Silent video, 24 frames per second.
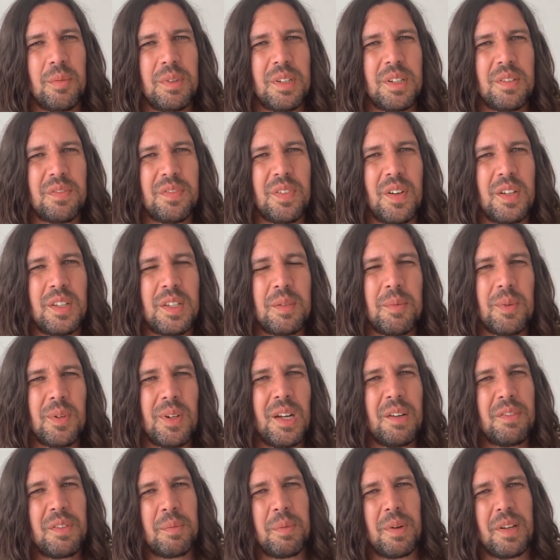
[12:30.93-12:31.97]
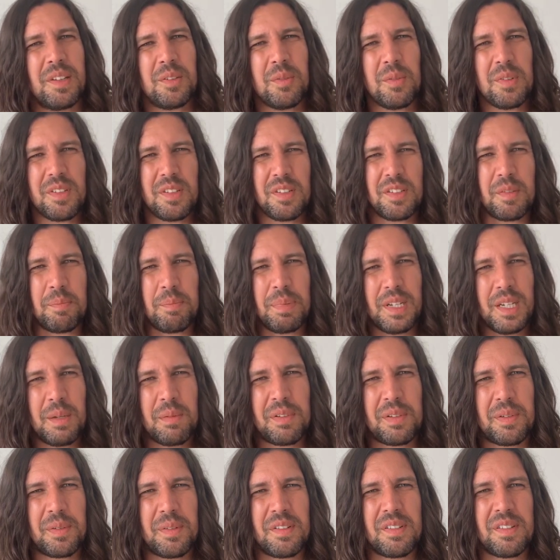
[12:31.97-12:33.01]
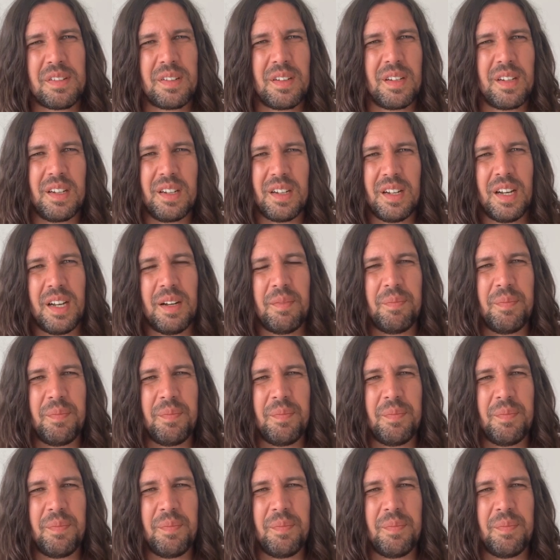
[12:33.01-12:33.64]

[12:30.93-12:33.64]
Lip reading: You can find them all over the place. I always used to be an Ipswich shirt.